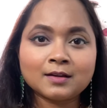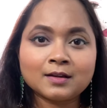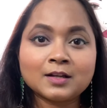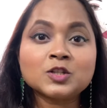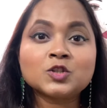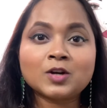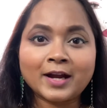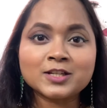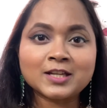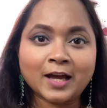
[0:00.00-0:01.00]
dry
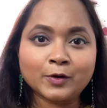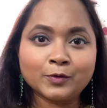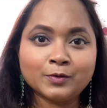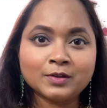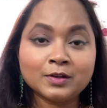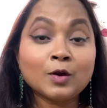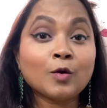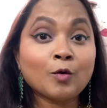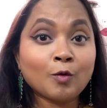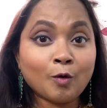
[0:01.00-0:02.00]
shadow
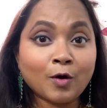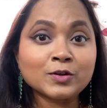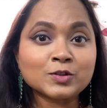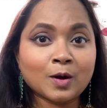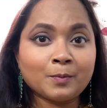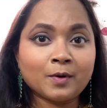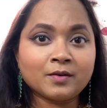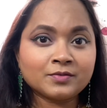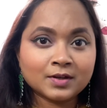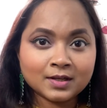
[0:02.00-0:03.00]
on top of
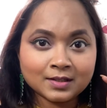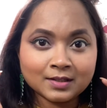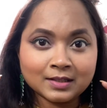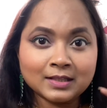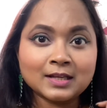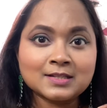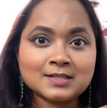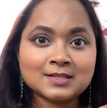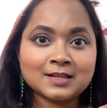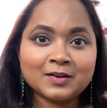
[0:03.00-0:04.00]
this
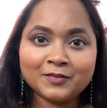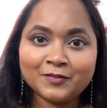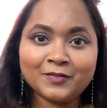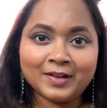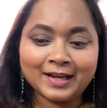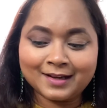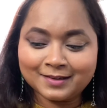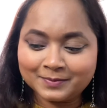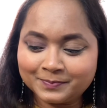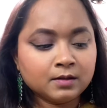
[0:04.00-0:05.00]
flick.
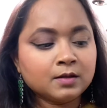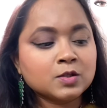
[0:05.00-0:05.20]
So